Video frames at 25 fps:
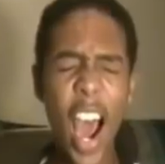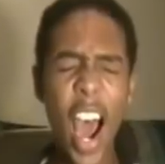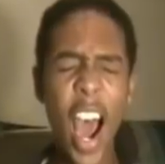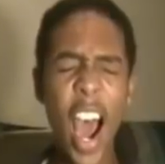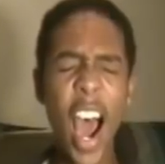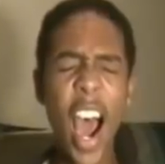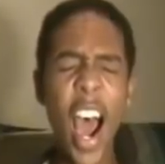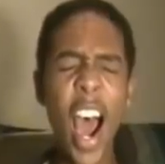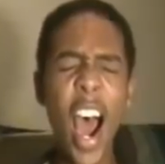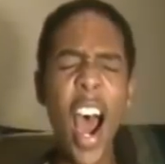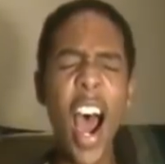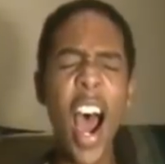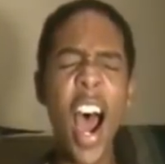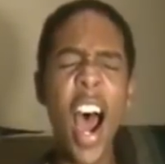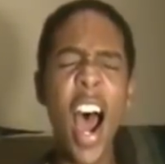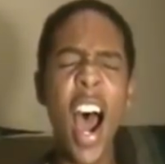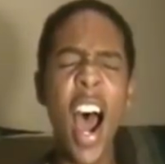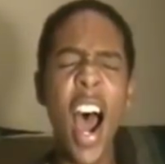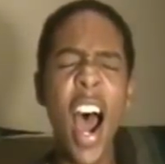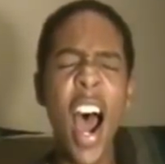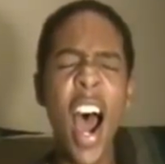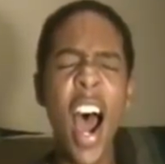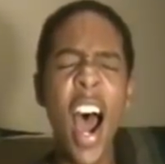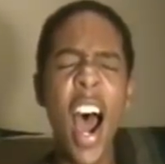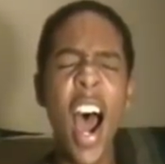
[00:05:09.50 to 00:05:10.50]

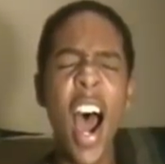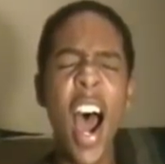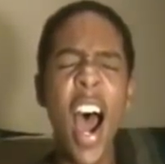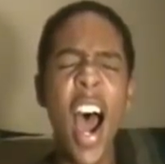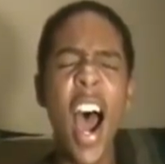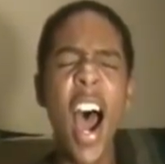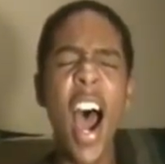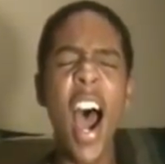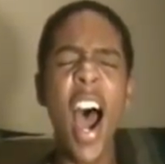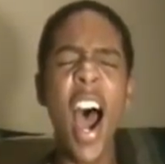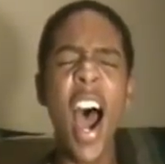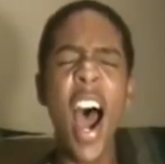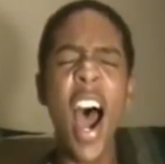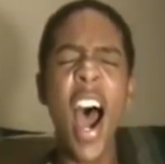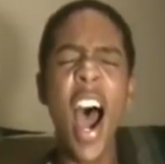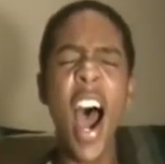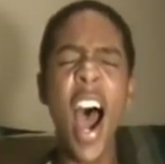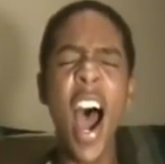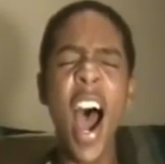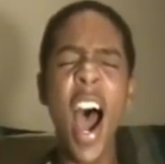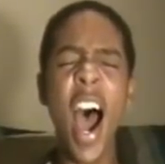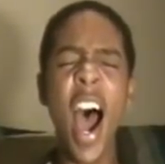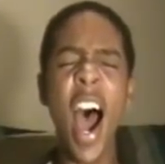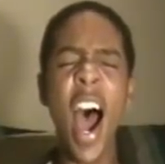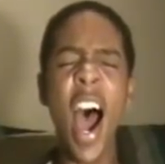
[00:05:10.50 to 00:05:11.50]

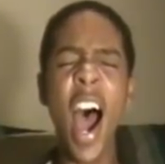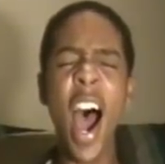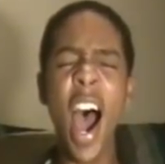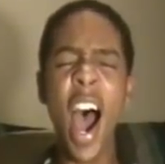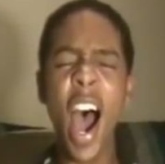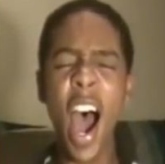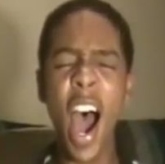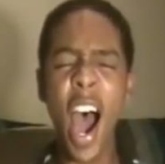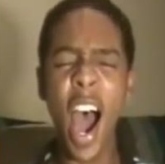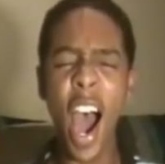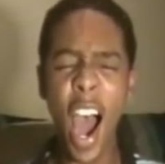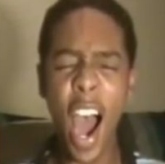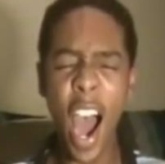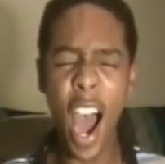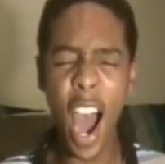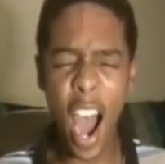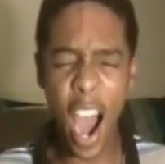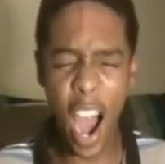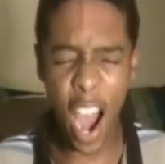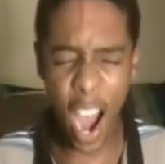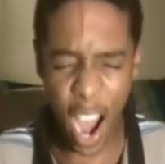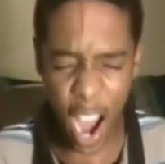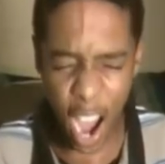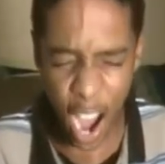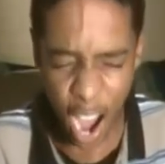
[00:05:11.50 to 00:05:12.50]

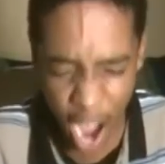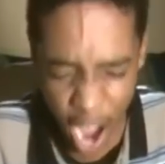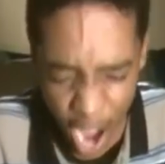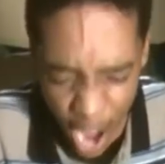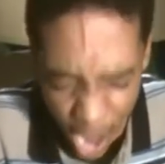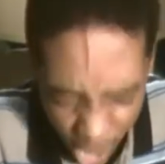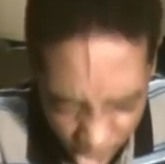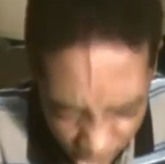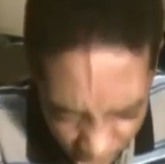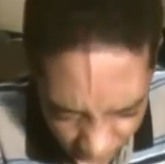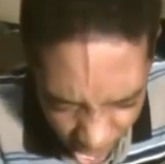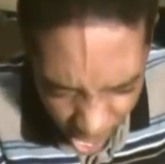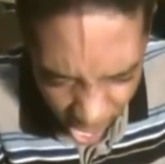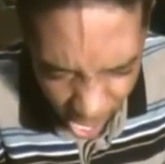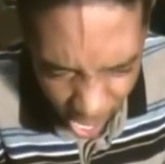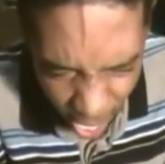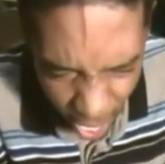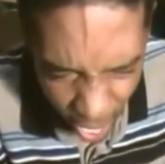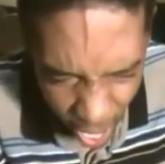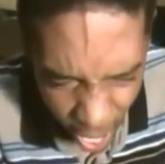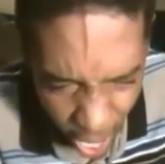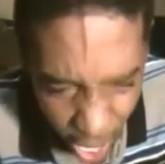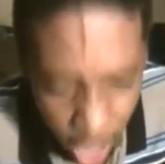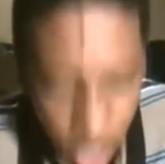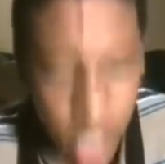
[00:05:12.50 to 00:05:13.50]

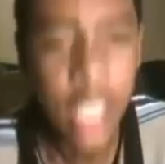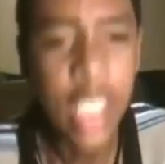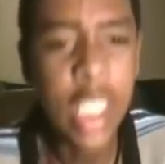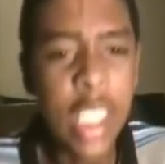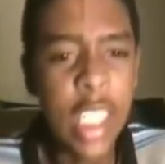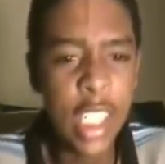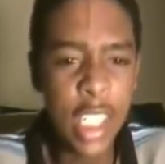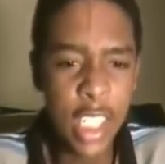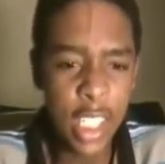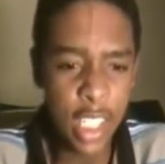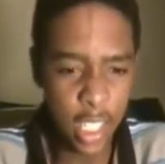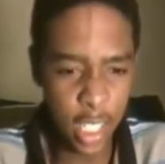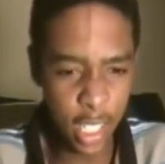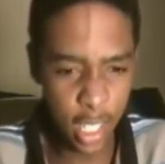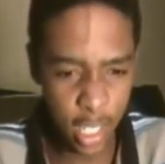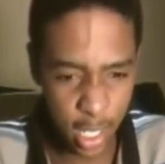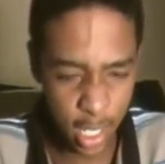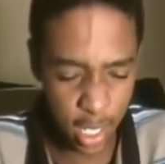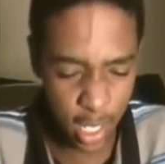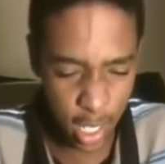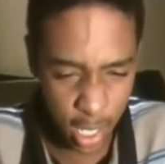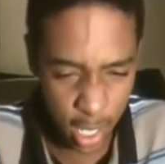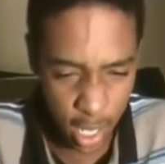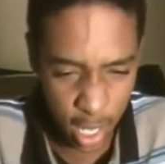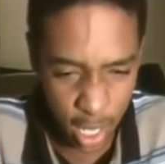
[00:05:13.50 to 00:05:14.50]

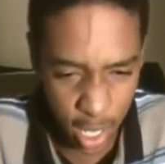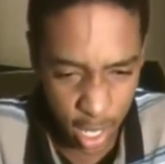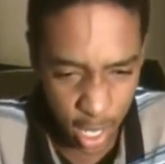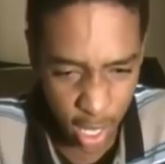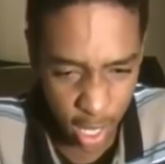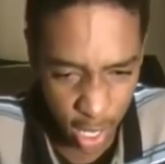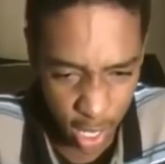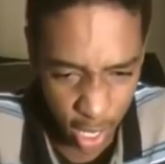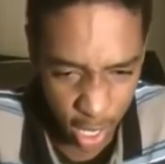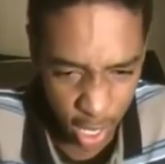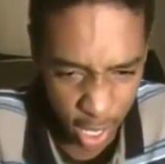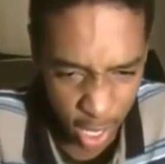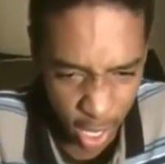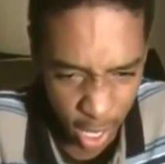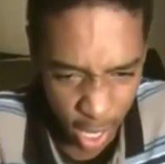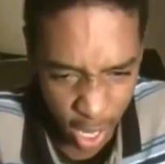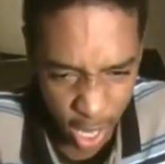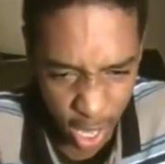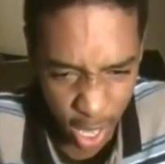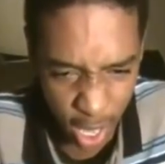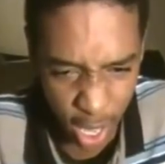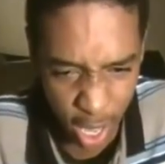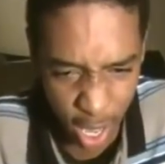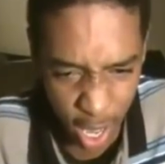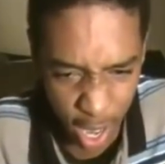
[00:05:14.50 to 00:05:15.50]

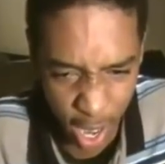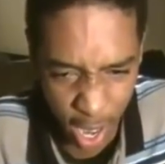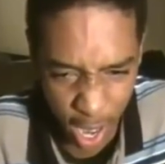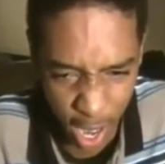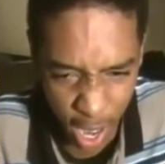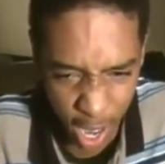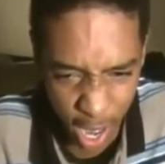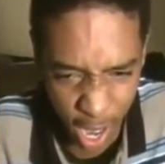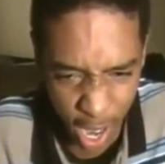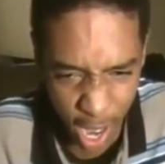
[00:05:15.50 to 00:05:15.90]
Nothing is said.